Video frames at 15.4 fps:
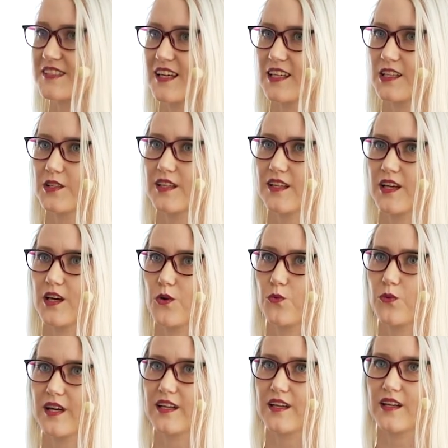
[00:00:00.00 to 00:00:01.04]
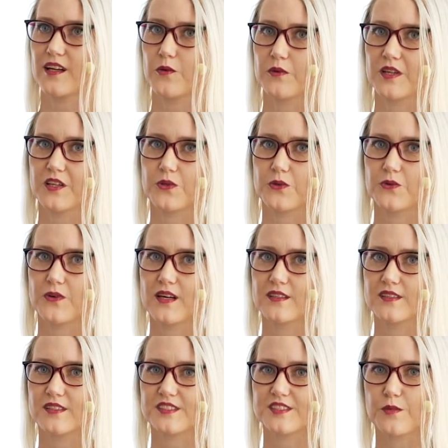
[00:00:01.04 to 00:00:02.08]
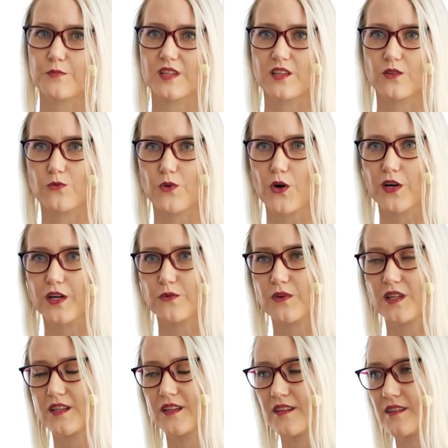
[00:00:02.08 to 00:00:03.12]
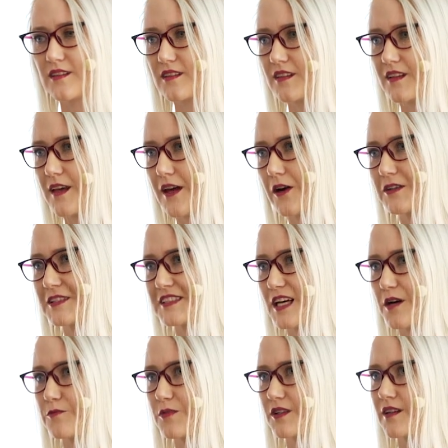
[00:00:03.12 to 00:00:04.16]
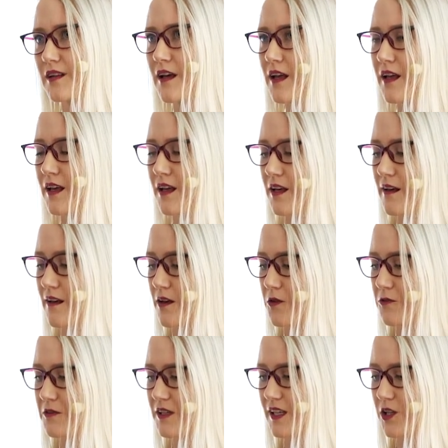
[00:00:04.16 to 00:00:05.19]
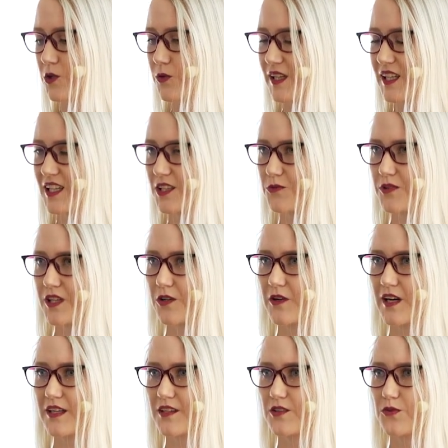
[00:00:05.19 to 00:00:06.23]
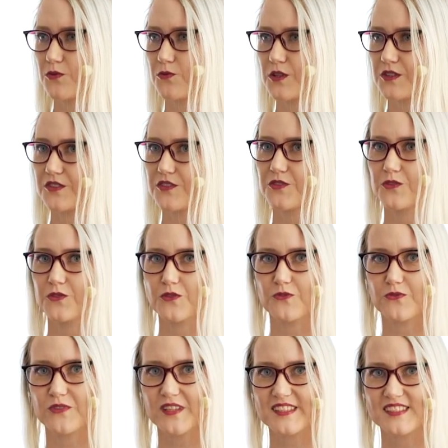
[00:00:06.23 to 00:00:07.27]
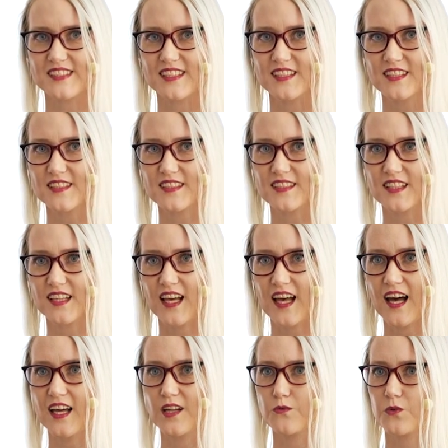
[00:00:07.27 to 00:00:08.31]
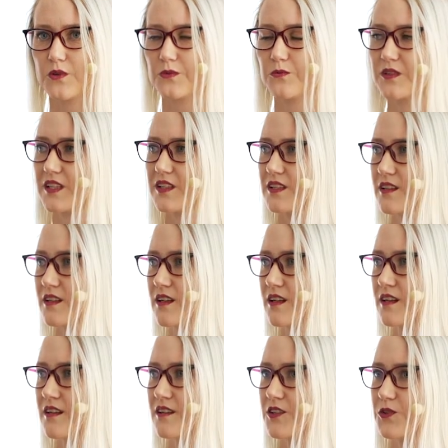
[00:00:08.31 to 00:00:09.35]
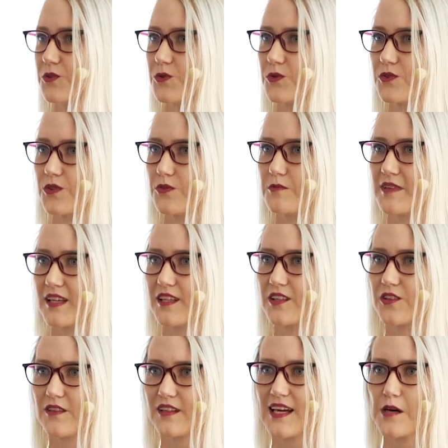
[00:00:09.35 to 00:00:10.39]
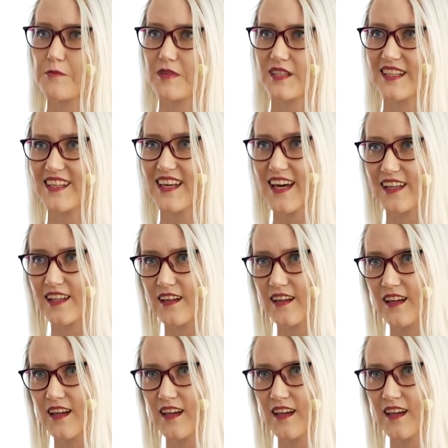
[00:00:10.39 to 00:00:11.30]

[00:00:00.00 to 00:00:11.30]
that when we do something wrong and when errors happen, we quickly figure out what to do to fix it and what we can do to make it not happen again.